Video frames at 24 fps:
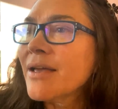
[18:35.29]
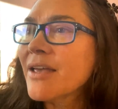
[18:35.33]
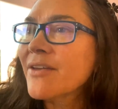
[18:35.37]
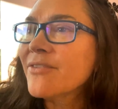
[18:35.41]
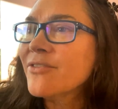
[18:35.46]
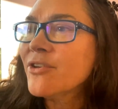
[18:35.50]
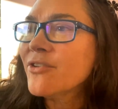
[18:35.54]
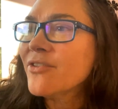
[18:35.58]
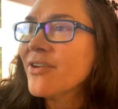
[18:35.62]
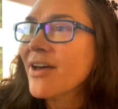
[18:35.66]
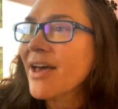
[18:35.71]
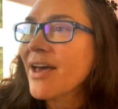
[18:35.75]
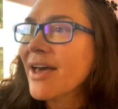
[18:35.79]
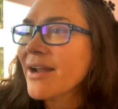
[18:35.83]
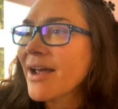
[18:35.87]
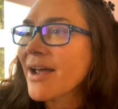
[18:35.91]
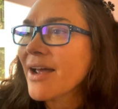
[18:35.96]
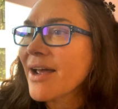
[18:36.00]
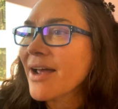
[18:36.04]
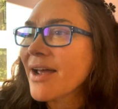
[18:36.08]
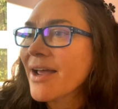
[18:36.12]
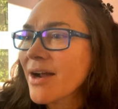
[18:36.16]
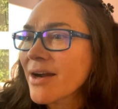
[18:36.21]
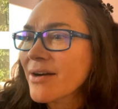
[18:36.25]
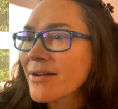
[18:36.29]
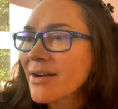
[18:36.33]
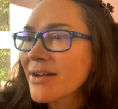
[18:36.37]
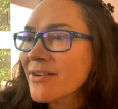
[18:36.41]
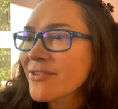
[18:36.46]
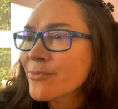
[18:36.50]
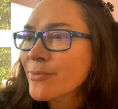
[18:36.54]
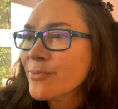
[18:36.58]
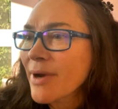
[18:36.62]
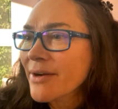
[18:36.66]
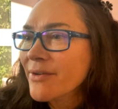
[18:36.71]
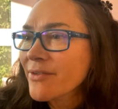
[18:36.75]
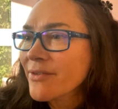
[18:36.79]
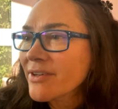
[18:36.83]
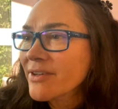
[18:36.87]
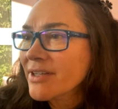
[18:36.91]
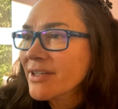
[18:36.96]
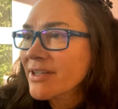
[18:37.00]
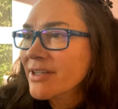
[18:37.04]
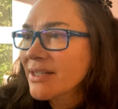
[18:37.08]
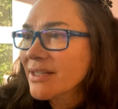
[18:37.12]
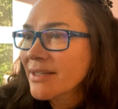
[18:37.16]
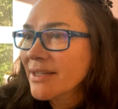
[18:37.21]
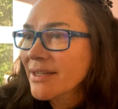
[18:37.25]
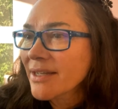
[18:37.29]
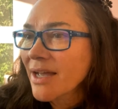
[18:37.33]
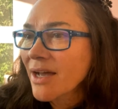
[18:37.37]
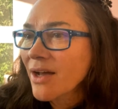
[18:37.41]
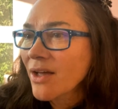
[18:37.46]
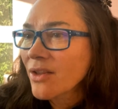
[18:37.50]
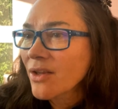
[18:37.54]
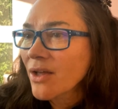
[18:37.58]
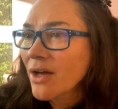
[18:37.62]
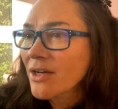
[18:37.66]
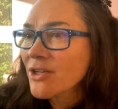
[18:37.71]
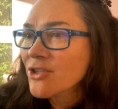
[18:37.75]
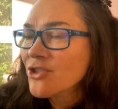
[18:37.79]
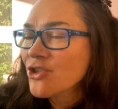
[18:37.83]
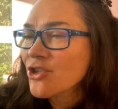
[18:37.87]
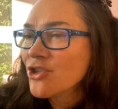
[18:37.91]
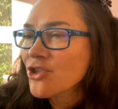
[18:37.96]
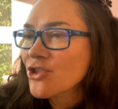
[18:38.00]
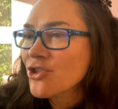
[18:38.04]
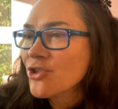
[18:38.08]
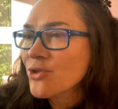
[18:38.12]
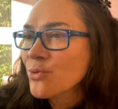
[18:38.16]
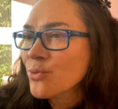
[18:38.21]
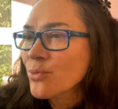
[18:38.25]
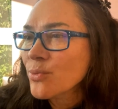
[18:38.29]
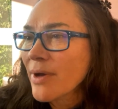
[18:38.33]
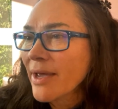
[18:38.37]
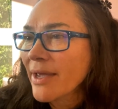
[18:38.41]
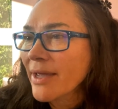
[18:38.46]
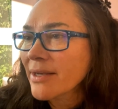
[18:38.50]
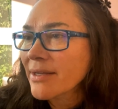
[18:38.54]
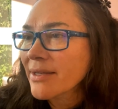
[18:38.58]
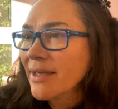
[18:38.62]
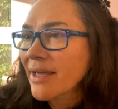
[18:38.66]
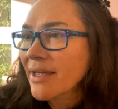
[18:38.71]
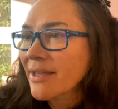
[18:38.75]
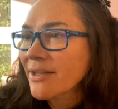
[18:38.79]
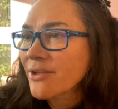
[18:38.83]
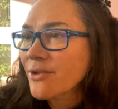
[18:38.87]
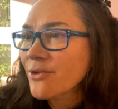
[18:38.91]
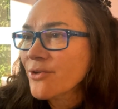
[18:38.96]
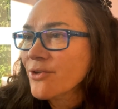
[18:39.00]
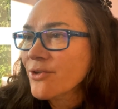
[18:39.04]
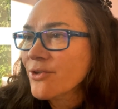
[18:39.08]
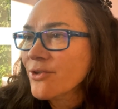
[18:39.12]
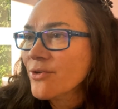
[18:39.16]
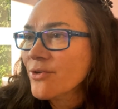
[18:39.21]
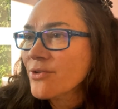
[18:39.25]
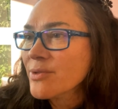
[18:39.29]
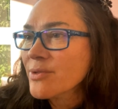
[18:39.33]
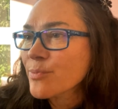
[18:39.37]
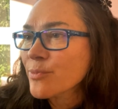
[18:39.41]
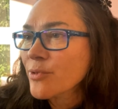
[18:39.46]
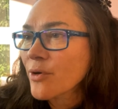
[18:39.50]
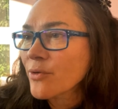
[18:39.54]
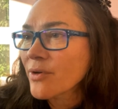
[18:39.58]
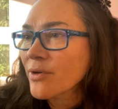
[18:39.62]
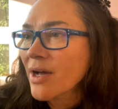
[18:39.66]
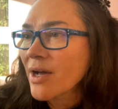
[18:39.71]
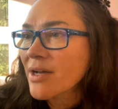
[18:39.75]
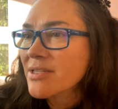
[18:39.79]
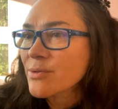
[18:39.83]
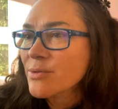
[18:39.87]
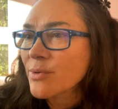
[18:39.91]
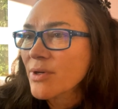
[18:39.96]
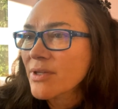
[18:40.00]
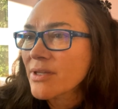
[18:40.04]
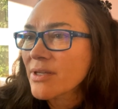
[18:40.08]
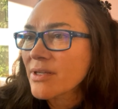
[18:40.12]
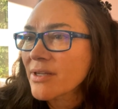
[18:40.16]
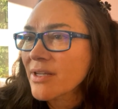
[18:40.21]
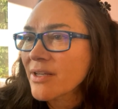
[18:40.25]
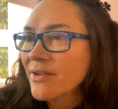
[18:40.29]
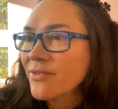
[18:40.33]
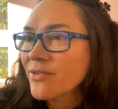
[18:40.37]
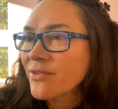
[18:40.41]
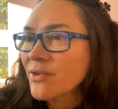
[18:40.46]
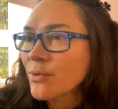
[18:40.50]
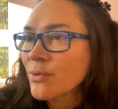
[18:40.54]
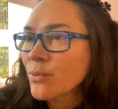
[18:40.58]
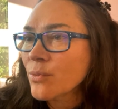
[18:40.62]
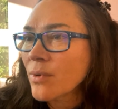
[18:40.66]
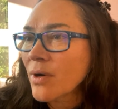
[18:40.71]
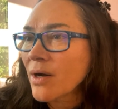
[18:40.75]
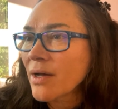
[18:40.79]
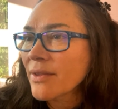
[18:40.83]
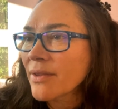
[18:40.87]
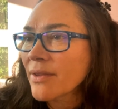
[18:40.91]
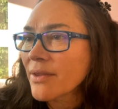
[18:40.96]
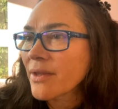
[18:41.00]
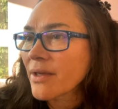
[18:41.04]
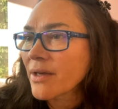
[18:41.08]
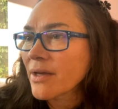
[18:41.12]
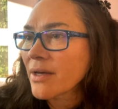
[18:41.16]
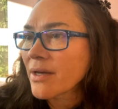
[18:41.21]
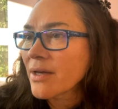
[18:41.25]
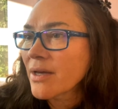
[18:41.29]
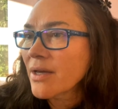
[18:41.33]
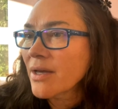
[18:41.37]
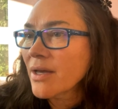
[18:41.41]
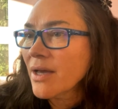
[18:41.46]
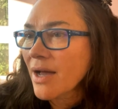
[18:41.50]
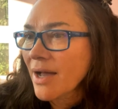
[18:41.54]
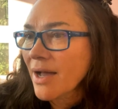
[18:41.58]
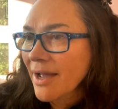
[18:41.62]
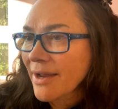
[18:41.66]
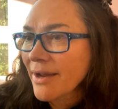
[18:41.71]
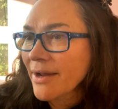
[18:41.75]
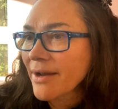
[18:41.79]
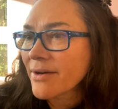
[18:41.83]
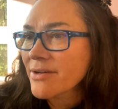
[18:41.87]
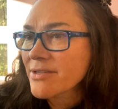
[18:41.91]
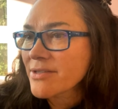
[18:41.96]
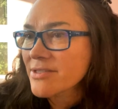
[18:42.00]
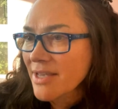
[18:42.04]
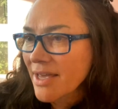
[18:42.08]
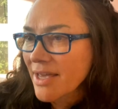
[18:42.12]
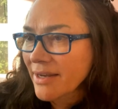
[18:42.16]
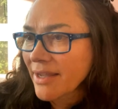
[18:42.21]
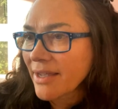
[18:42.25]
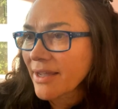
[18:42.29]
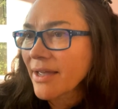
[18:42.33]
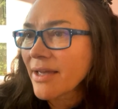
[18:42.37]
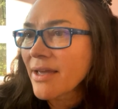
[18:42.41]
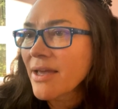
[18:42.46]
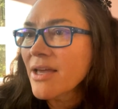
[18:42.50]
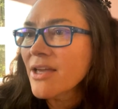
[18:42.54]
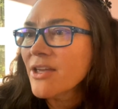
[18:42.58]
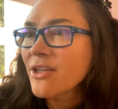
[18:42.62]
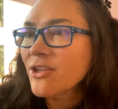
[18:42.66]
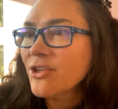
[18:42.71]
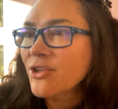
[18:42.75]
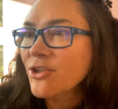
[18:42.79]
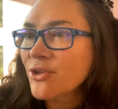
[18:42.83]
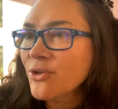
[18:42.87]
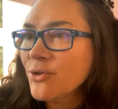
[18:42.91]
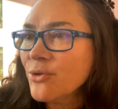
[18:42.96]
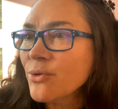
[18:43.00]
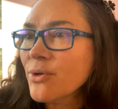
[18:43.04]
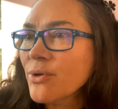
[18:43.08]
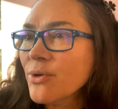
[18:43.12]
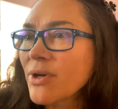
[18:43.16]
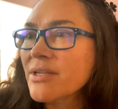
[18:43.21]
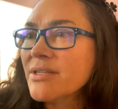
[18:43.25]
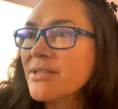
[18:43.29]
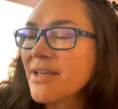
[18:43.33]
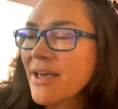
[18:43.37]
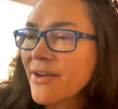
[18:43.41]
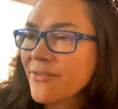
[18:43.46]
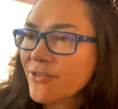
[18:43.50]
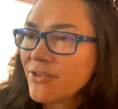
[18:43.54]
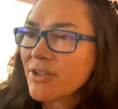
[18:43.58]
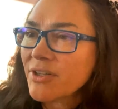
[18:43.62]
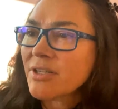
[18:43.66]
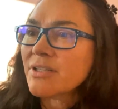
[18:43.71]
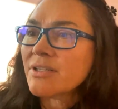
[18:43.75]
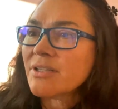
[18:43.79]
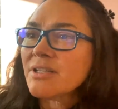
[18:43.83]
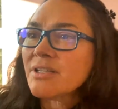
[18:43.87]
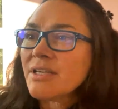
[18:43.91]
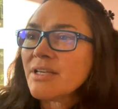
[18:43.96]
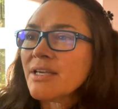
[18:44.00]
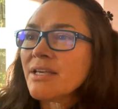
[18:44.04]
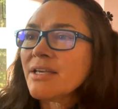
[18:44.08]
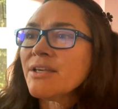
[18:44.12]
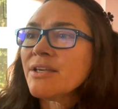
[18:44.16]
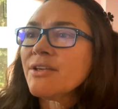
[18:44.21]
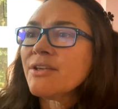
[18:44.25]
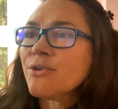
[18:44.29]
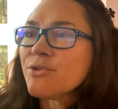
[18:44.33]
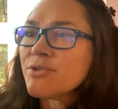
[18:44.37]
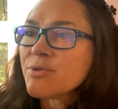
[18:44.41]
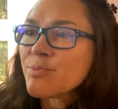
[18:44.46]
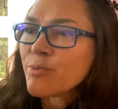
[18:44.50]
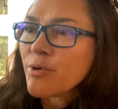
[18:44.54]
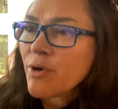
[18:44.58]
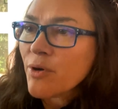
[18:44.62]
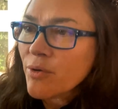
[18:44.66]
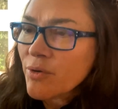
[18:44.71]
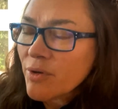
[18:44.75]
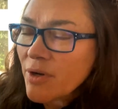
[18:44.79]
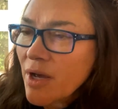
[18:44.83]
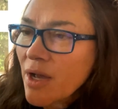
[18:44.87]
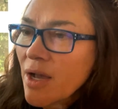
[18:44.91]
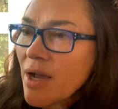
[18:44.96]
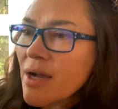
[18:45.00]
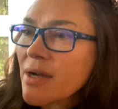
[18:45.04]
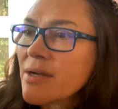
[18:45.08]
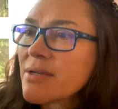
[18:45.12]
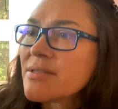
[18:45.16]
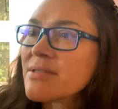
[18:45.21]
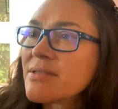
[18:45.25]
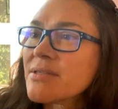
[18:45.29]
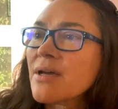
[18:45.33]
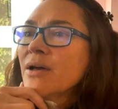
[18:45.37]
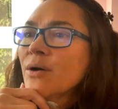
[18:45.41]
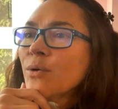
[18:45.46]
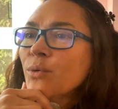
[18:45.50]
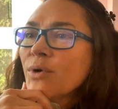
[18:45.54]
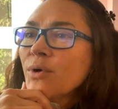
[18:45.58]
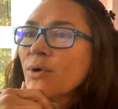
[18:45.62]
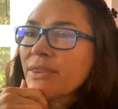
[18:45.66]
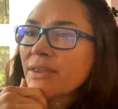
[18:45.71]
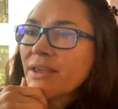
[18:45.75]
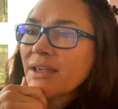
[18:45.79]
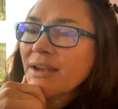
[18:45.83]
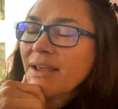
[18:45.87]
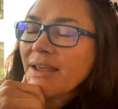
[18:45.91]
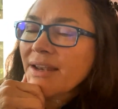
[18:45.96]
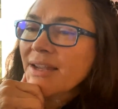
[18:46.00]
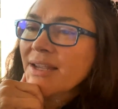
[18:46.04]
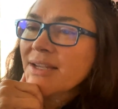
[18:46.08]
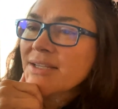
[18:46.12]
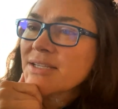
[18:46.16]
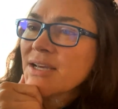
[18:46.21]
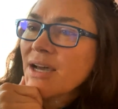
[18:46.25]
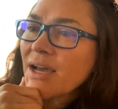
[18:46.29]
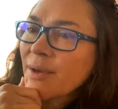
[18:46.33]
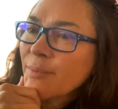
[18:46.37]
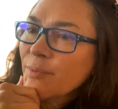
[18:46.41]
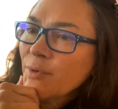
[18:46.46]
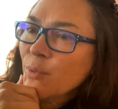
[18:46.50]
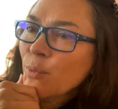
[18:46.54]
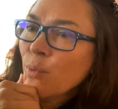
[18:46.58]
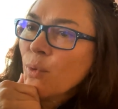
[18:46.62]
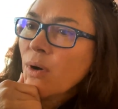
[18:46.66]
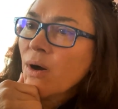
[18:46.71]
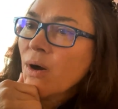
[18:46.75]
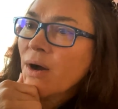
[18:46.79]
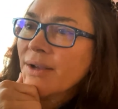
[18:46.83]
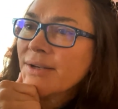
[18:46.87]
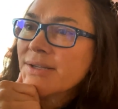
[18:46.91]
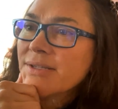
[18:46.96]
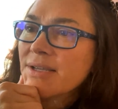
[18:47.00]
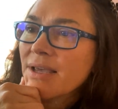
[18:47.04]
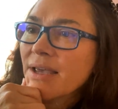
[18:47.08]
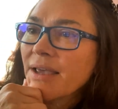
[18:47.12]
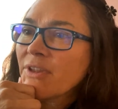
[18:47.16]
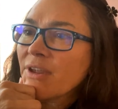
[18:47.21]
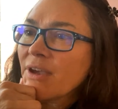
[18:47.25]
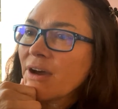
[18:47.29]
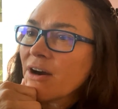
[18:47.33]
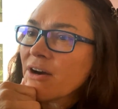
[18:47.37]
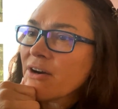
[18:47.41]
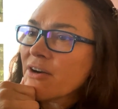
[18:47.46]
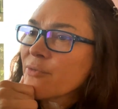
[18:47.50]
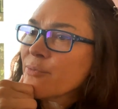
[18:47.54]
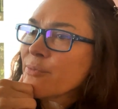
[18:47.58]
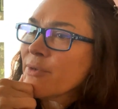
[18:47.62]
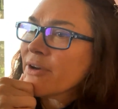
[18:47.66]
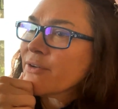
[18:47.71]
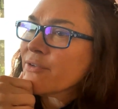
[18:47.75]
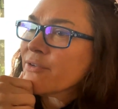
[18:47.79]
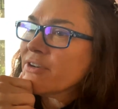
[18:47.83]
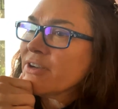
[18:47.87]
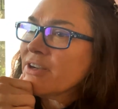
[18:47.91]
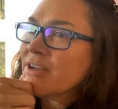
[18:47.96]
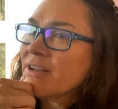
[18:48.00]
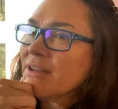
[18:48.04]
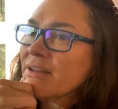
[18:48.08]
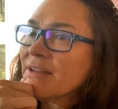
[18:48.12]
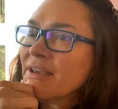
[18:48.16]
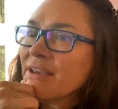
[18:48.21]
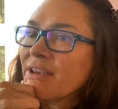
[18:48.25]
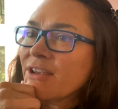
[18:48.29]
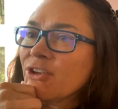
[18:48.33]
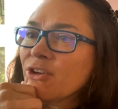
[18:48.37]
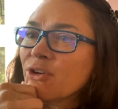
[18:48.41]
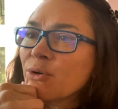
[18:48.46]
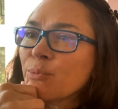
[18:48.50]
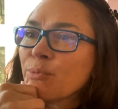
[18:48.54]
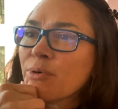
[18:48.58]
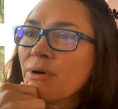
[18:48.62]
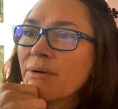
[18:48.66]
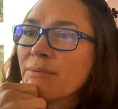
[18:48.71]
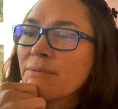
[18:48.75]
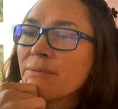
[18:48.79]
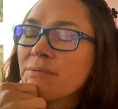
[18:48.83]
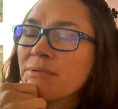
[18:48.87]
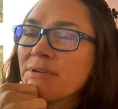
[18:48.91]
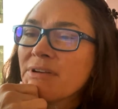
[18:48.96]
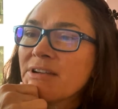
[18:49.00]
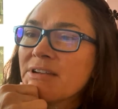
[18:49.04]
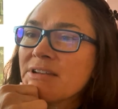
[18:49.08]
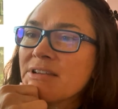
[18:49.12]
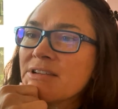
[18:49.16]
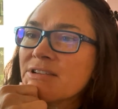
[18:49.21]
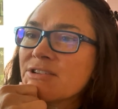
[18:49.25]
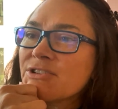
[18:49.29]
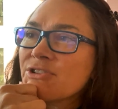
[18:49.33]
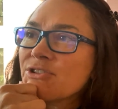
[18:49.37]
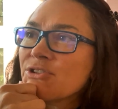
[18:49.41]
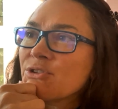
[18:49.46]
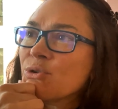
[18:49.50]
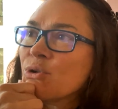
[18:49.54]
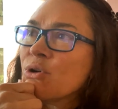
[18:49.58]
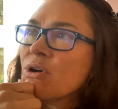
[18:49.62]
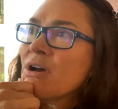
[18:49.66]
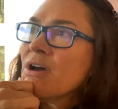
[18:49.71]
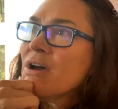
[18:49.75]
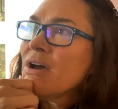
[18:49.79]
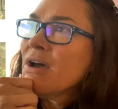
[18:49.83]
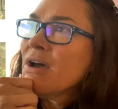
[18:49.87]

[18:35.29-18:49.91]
If you've had RF microneedling, how long should you wait? Can you use Pronox with it if you want the higher setting? You can definitely use Pronox with it anytime you want. The RF microneedling, you'll probably need to